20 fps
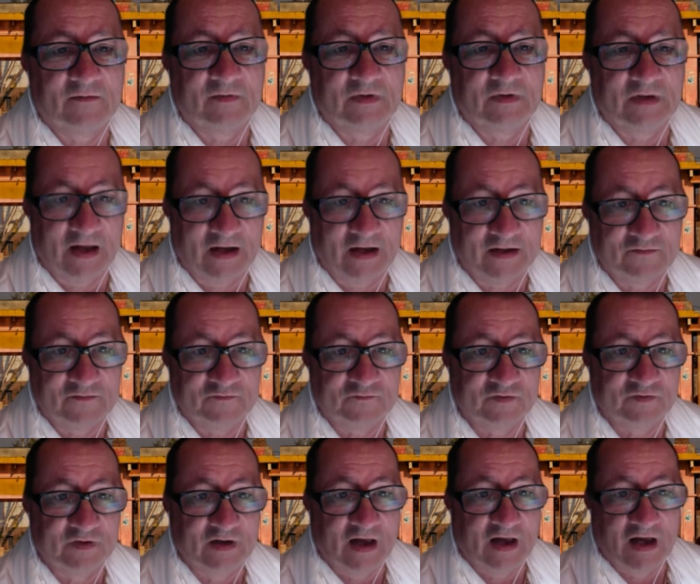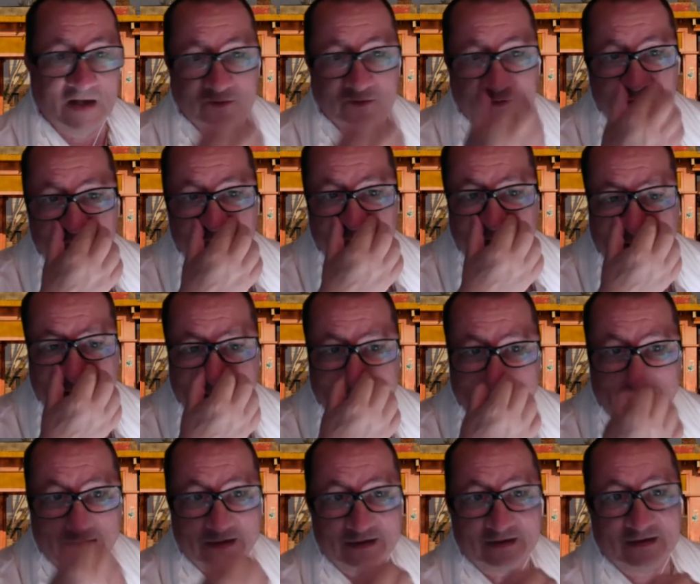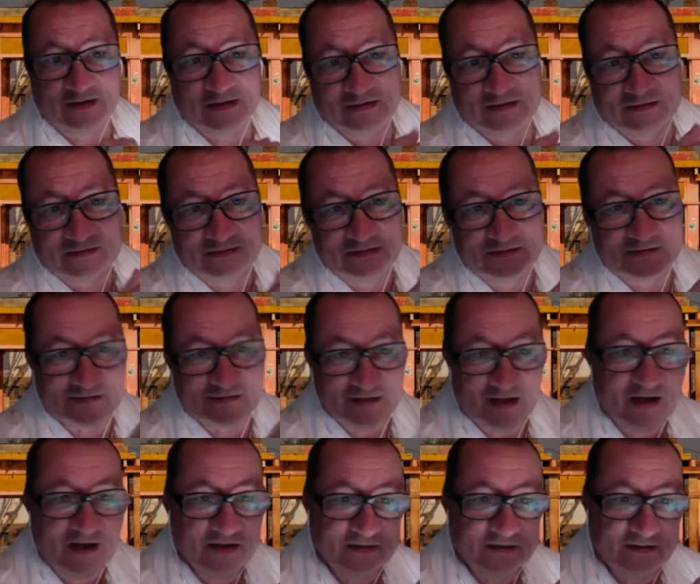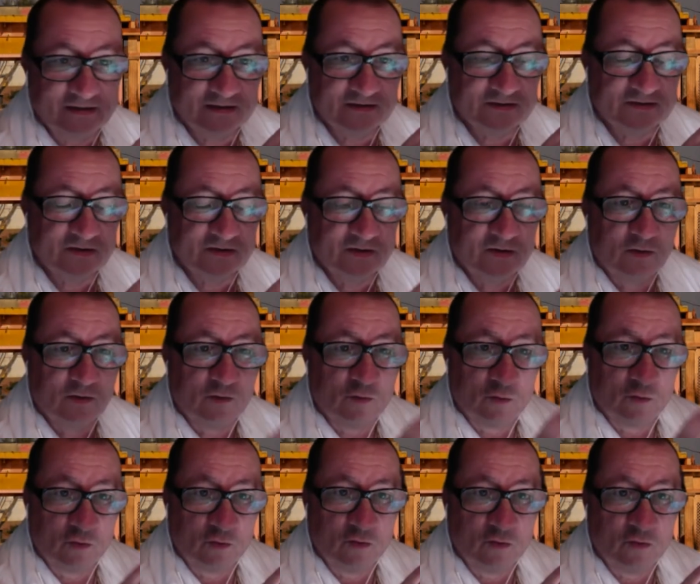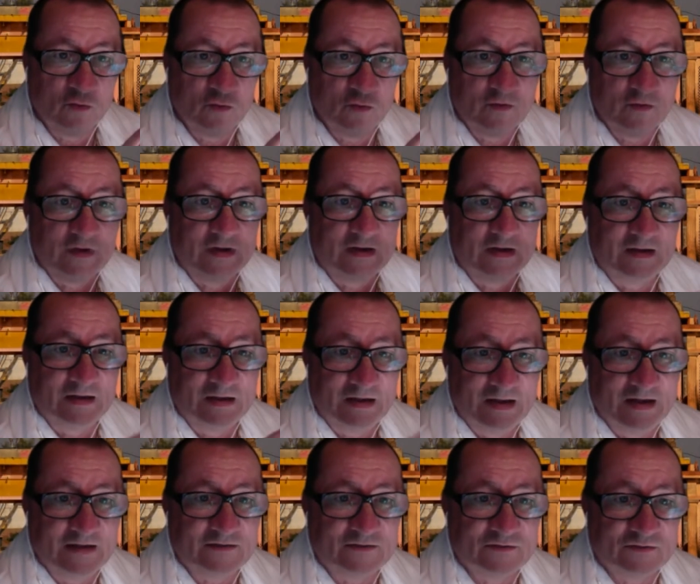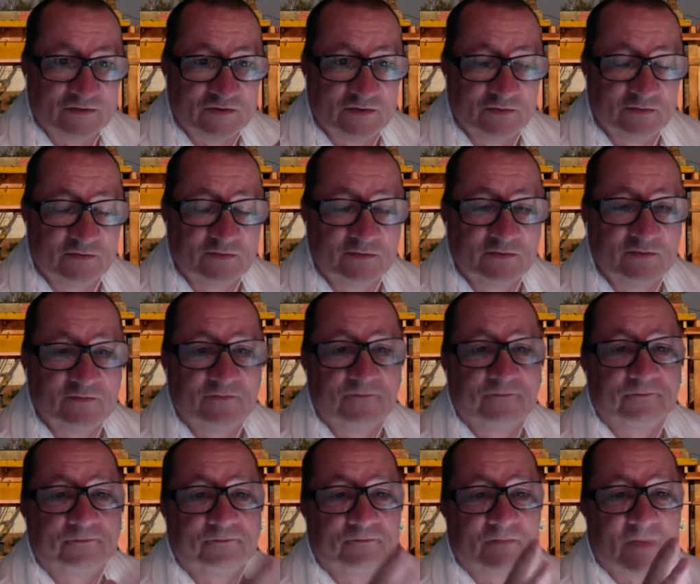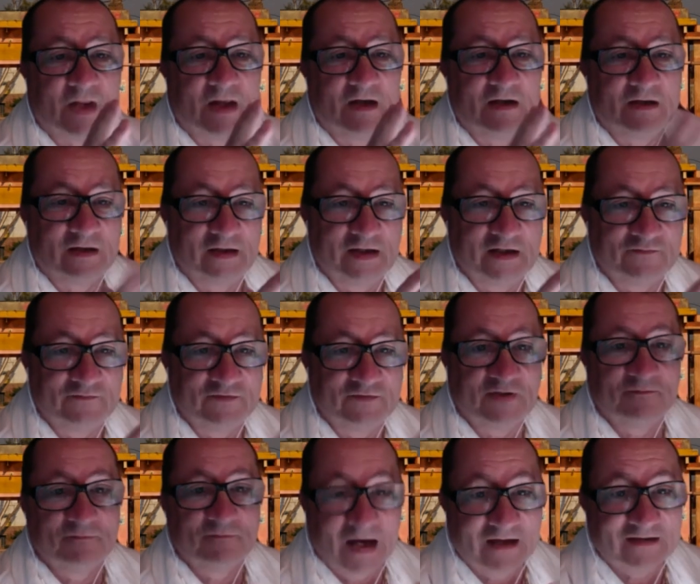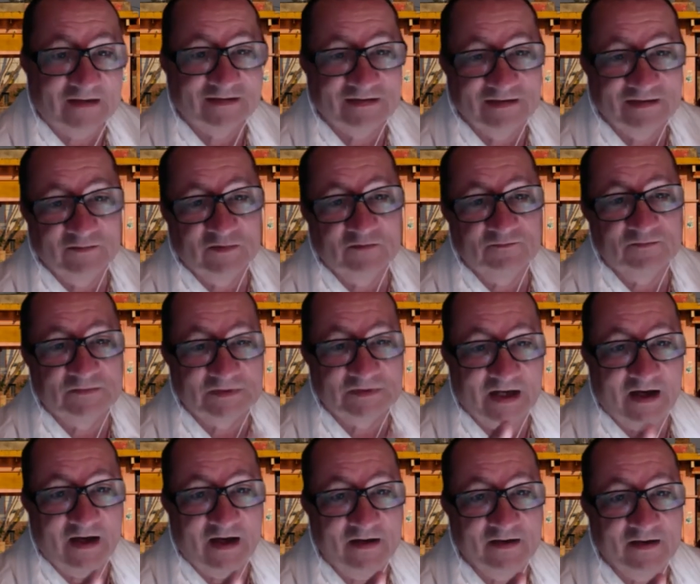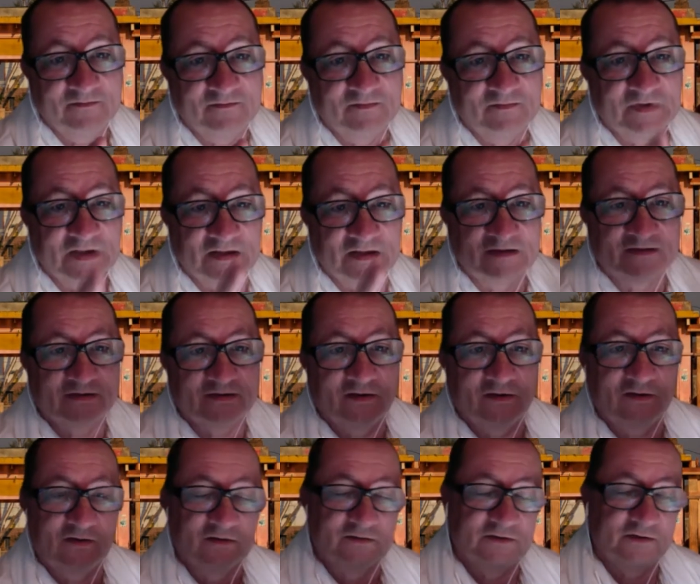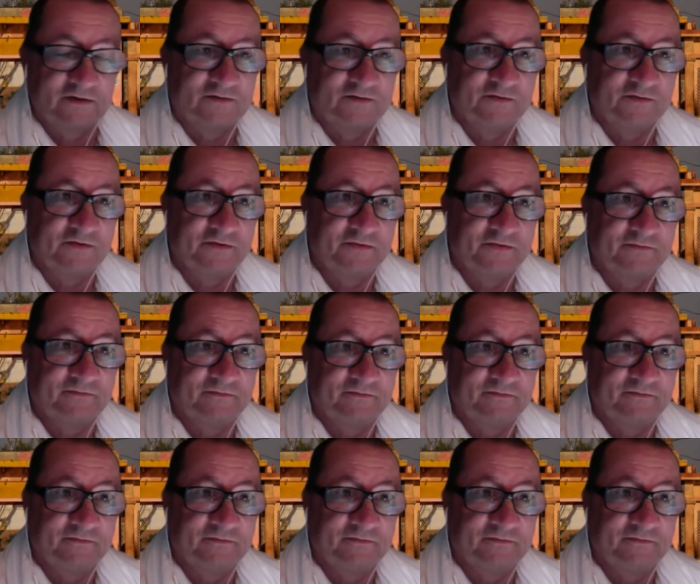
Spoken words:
Life. Ayurveda is the science who let you live the maximum time that is allotted to you.